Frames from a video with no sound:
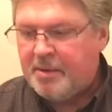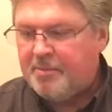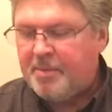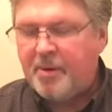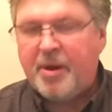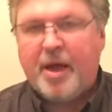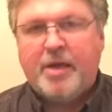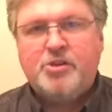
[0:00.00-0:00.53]

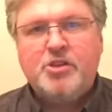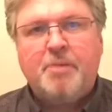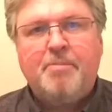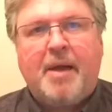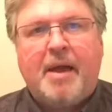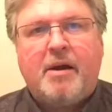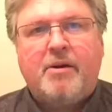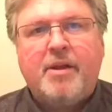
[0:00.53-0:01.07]
But when I jumped
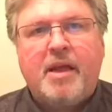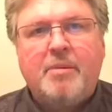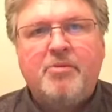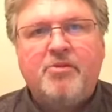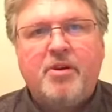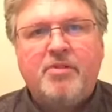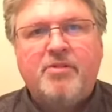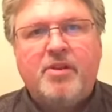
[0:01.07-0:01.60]
back on
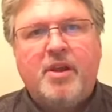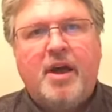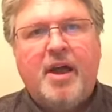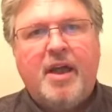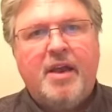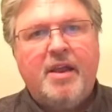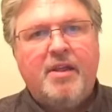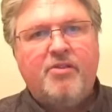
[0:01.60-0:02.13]
Amazon
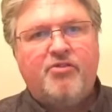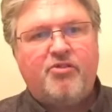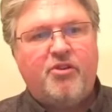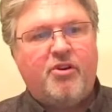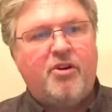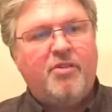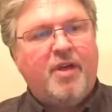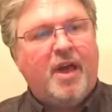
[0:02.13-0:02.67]
tonight and
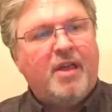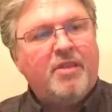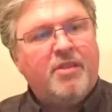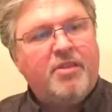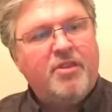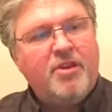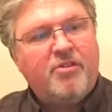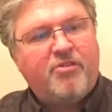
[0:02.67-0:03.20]
saw
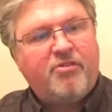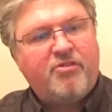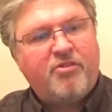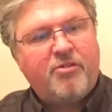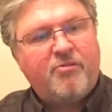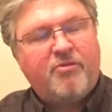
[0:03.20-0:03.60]
that this